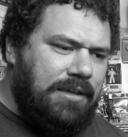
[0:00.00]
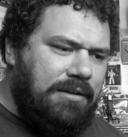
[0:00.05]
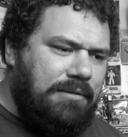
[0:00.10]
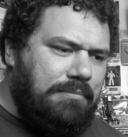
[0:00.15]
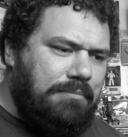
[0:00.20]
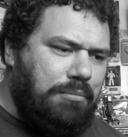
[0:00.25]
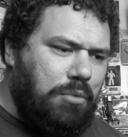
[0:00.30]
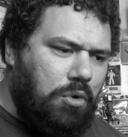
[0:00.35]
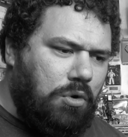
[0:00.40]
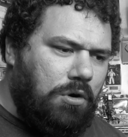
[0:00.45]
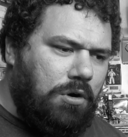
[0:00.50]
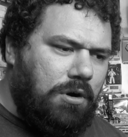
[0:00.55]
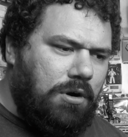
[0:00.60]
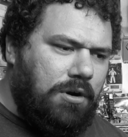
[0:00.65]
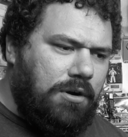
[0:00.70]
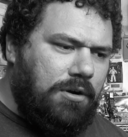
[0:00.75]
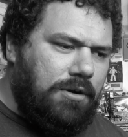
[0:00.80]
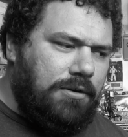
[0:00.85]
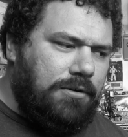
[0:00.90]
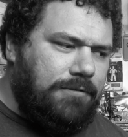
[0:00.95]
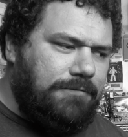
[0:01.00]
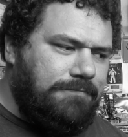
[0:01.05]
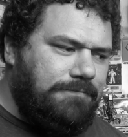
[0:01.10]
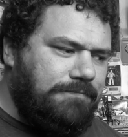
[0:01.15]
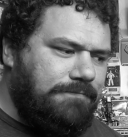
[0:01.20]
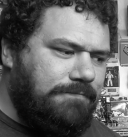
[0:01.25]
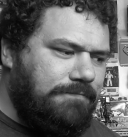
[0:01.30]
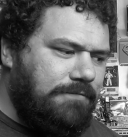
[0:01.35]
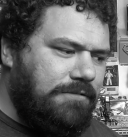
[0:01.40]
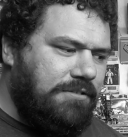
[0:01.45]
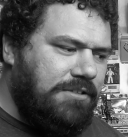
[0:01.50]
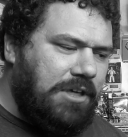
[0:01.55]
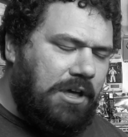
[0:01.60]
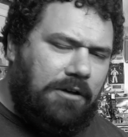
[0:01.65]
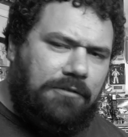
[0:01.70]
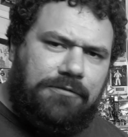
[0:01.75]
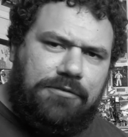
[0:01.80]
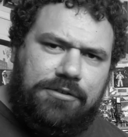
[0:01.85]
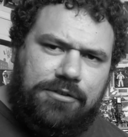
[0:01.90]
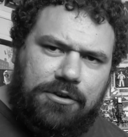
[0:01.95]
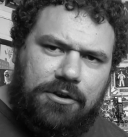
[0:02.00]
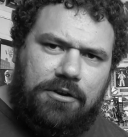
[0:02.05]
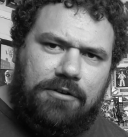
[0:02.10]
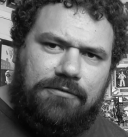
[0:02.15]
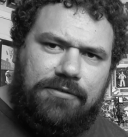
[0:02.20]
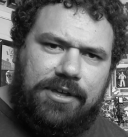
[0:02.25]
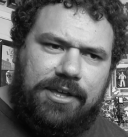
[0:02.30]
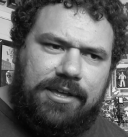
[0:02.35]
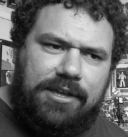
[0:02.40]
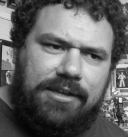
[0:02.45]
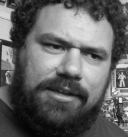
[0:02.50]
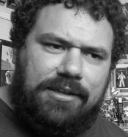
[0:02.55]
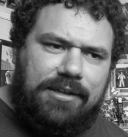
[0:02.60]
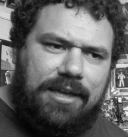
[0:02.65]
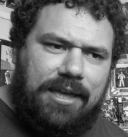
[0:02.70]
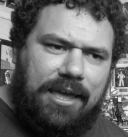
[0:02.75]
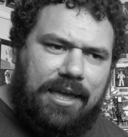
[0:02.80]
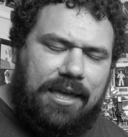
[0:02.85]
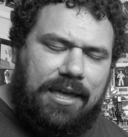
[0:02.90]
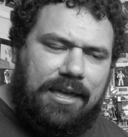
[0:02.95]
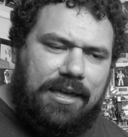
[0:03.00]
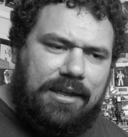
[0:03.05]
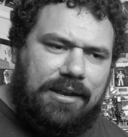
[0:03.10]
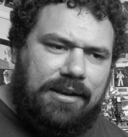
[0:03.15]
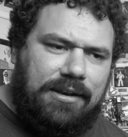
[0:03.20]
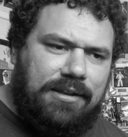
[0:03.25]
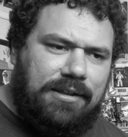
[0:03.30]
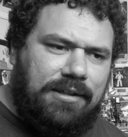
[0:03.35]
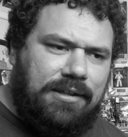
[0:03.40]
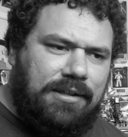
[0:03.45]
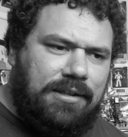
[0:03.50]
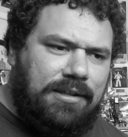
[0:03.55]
more self-serving and